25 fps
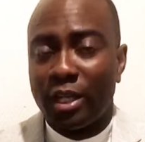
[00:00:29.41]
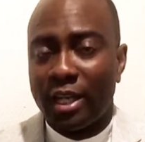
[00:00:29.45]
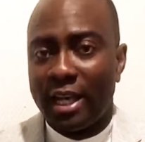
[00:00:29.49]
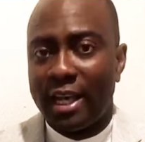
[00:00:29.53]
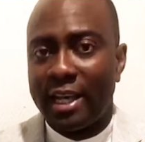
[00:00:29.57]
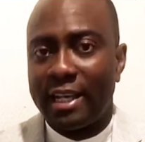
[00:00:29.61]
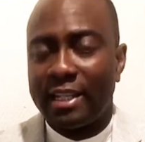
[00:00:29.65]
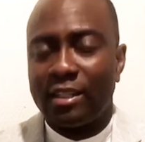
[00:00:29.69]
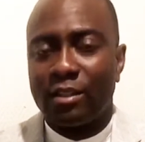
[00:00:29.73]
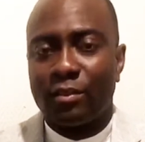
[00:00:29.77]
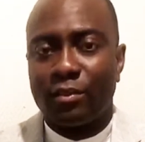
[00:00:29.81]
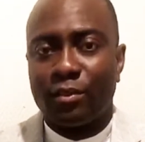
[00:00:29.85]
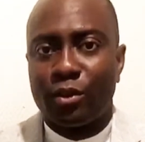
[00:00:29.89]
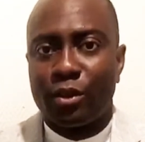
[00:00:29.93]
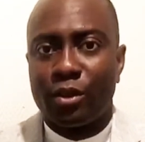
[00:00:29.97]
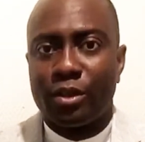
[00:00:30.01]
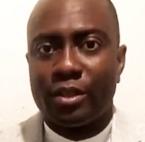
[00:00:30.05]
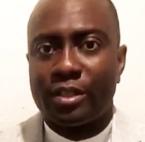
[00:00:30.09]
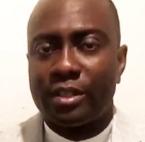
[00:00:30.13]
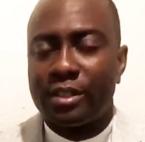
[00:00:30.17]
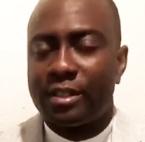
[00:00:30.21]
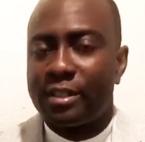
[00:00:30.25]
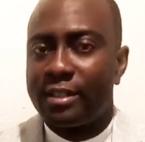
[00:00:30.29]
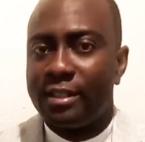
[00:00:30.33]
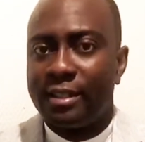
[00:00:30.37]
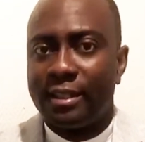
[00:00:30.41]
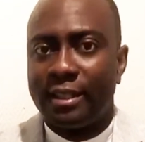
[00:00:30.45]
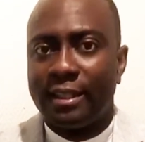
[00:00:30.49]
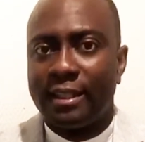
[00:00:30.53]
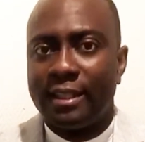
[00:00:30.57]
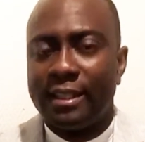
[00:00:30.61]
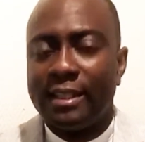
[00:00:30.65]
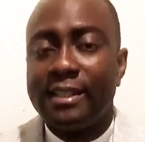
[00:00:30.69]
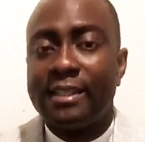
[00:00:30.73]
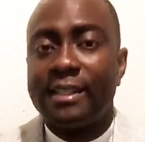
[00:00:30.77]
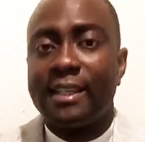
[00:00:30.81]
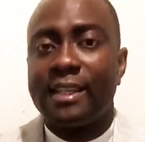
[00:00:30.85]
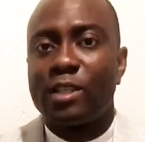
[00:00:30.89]
and of course the
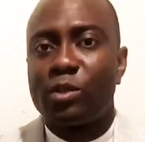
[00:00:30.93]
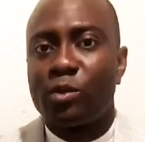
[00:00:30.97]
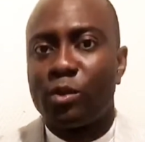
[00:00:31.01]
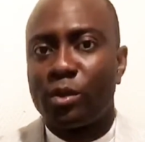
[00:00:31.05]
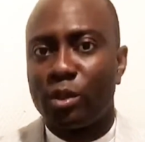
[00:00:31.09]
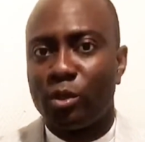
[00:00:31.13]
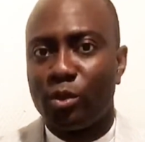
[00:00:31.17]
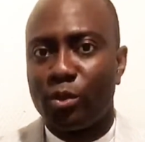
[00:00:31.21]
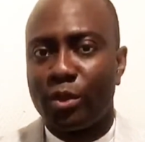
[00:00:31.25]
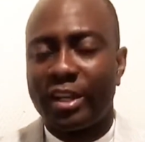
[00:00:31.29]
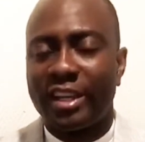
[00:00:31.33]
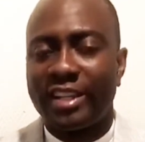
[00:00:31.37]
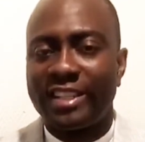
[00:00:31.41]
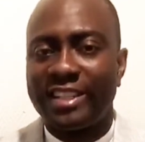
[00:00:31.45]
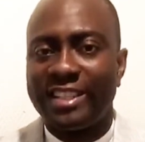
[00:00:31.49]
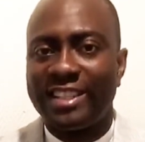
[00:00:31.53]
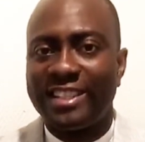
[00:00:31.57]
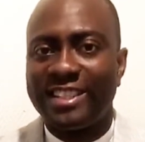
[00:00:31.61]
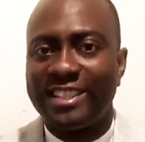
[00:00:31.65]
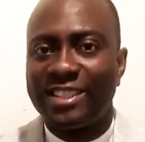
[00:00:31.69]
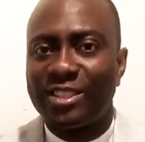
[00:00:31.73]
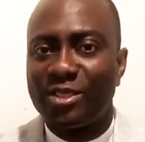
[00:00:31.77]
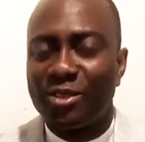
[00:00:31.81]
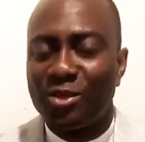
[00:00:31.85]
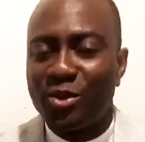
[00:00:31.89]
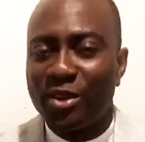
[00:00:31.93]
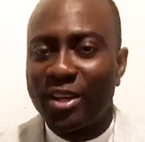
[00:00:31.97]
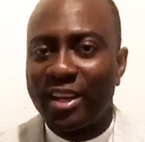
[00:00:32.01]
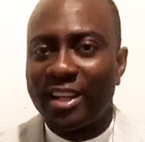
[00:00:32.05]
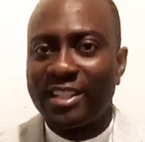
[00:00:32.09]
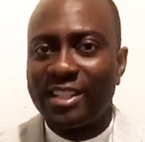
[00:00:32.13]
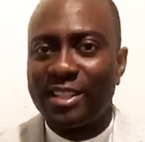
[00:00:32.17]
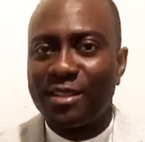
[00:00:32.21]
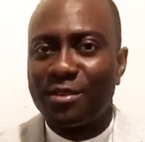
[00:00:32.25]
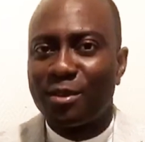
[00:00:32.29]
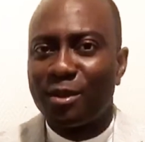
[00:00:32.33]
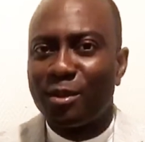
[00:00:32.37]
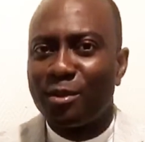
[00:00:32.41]
easiest way to look at it is to look at
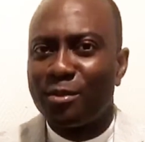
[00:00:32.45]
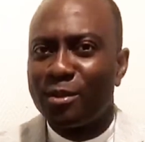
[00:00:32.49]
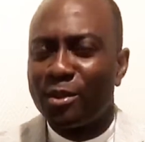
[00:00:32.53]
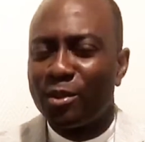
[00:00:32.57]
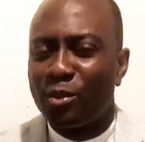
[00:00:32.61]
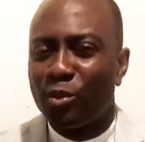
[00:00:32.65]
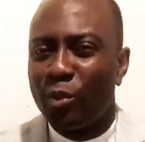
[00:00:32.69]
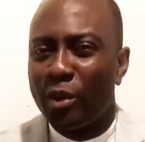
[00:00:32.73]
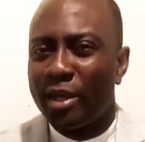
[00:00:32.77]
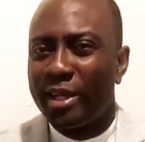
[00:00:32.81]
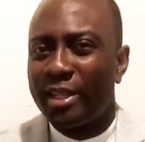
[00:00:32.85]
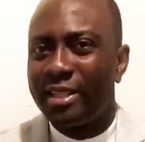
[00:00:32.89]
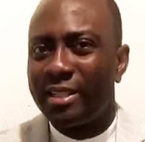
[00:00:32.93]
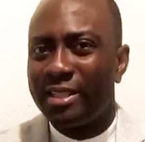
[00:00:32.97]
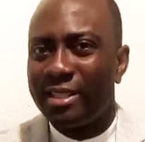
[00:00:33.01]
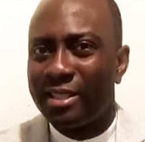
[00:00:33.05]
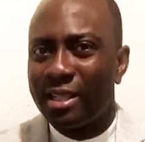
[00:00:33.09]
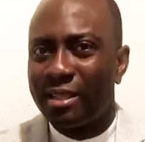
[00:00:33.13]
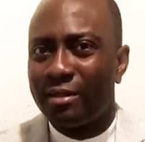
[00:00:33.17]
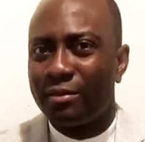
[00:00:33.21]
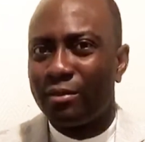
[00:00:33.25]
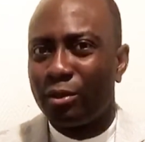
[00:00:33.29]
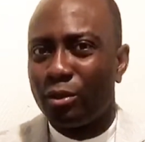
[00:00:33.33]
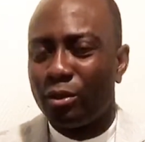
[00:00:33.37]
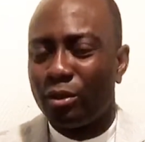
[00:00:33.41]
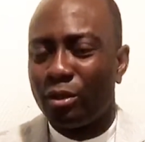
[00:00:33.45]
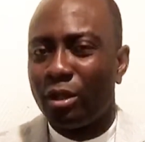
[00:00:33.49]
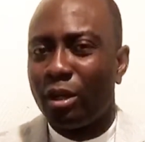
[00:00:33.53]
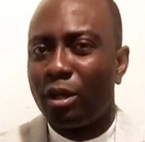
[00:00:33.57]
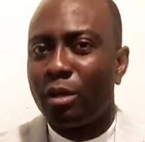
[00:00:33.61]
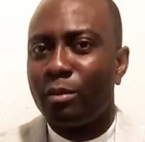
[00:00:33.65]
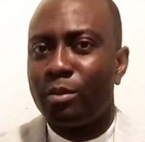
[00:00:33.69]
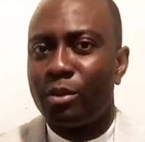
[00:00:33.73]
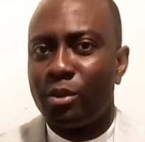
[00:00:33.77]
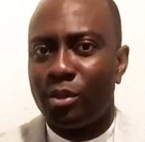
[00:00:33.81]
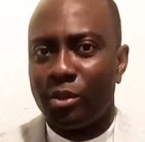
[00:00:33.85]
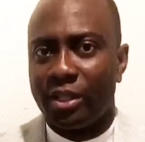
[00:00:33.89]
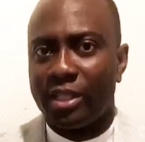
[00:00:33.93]
it from the way the devil
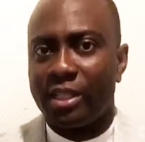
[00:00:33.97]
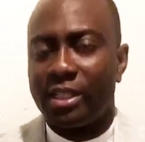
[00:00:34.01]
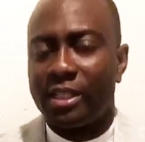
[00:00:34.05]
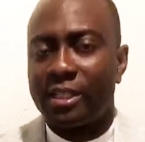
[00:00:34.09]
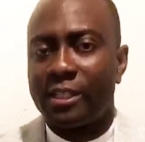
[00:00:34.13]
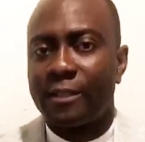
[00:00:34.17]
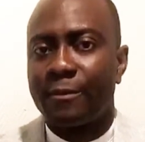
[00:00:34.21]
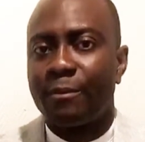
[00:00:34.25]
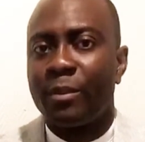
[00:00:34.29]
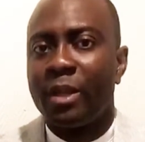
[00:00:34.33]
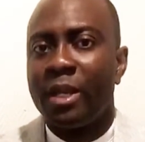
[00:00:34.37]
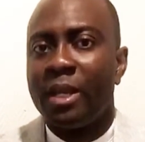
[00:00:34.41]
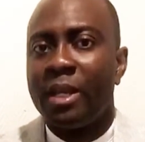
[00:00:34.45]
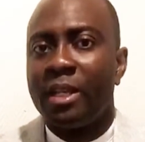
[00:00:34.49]
operates.